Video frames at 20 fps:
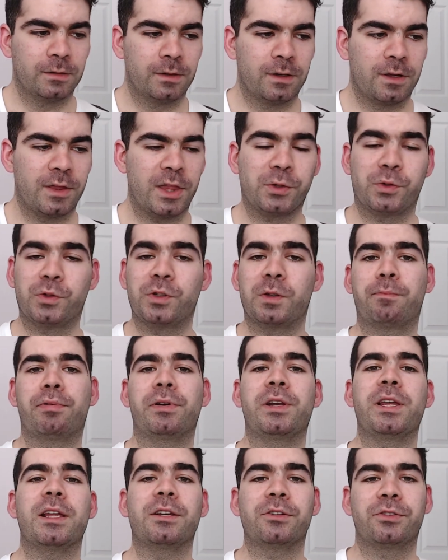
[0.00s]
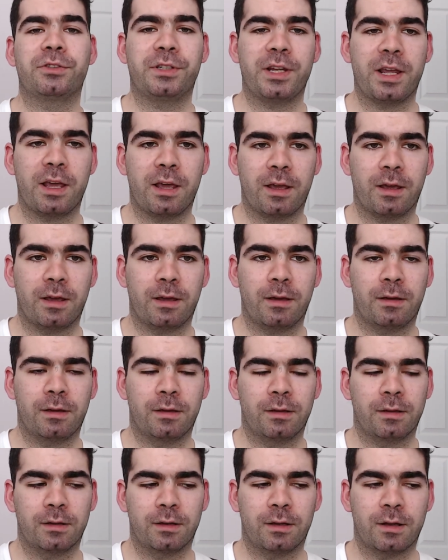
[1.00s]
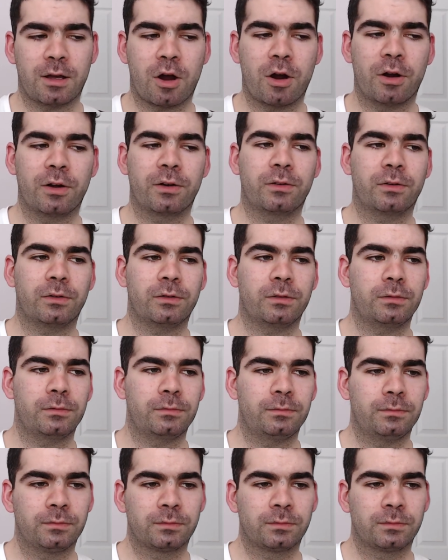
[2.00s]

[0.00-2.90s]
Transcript: this is a pretty interesting article.